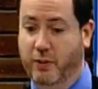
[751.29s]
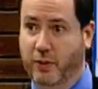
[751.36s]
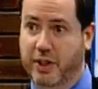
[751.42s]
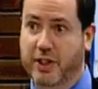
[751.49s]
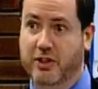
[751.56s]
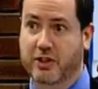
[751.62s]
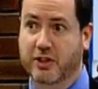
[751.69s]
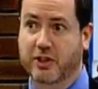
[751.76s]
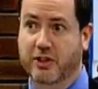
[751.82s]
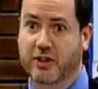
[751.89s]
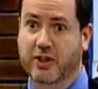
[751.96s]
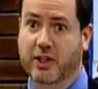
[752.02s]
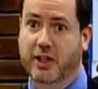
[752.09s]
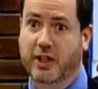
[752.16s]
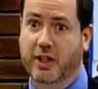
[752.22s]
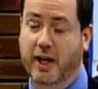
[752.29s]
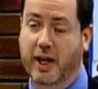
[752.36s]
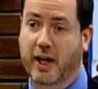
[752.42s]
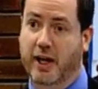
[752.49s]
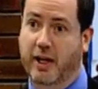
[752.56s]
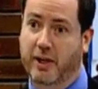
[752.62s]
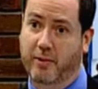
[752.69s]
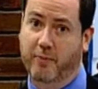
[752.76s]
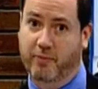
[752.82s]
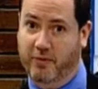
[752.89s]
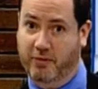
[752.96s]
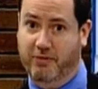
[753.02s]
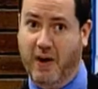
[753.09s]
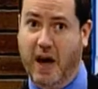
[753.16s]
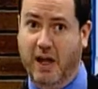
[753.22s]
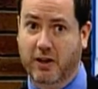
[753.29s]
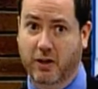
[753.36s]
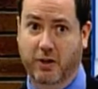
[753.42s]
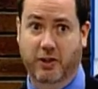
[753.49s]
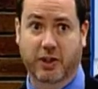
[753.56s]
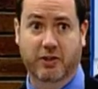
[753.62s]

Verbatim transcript: regions uh, followed.